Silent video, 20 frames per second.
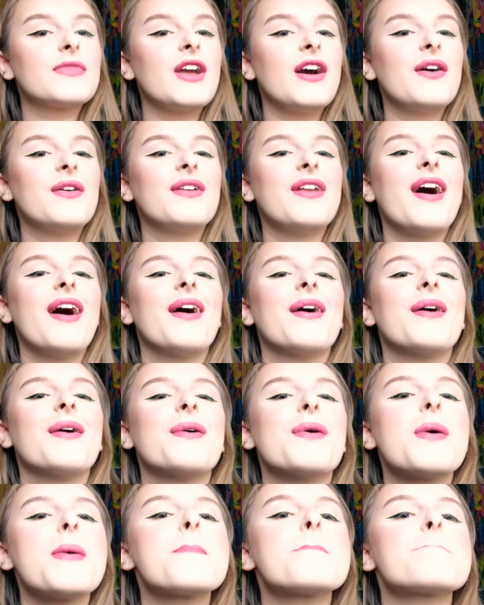Oh
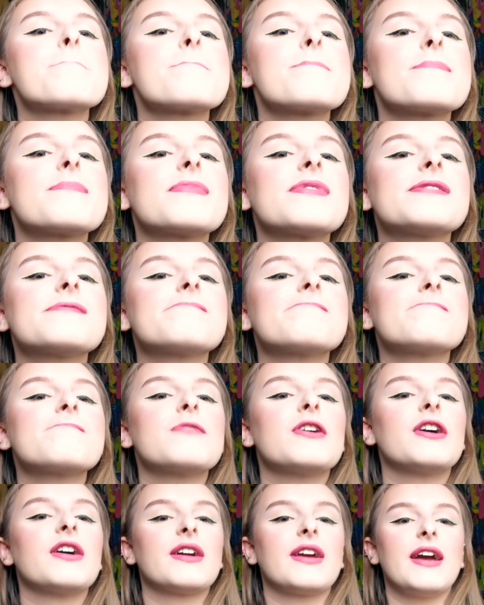no!
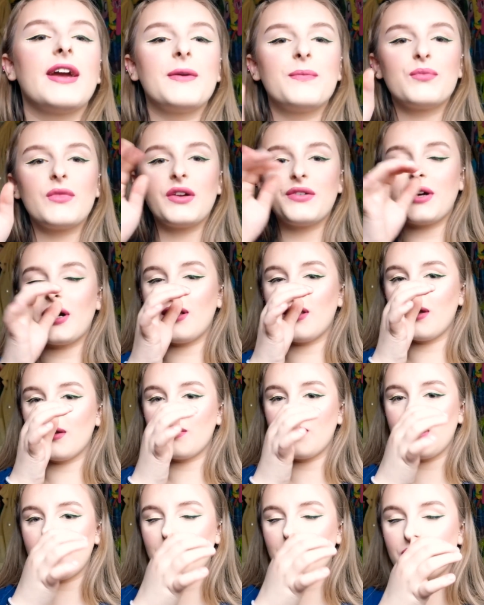Okay, I've
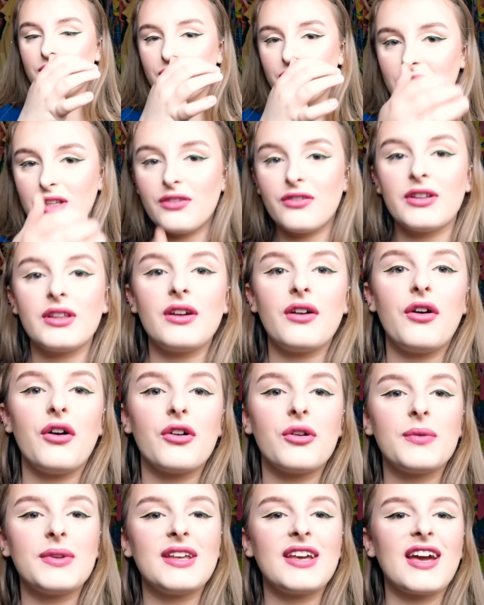outlined my lips really, really
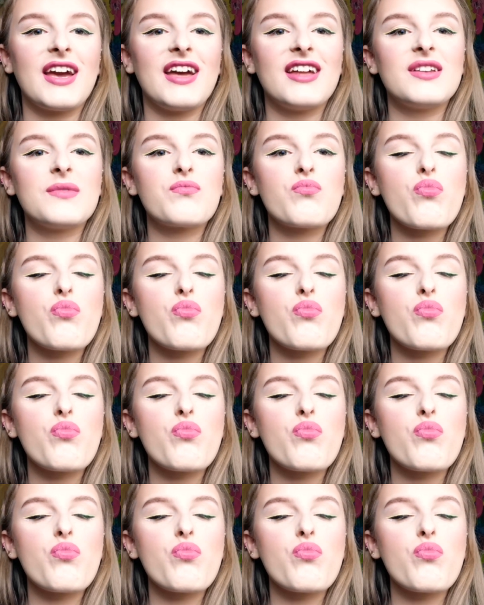horribly again.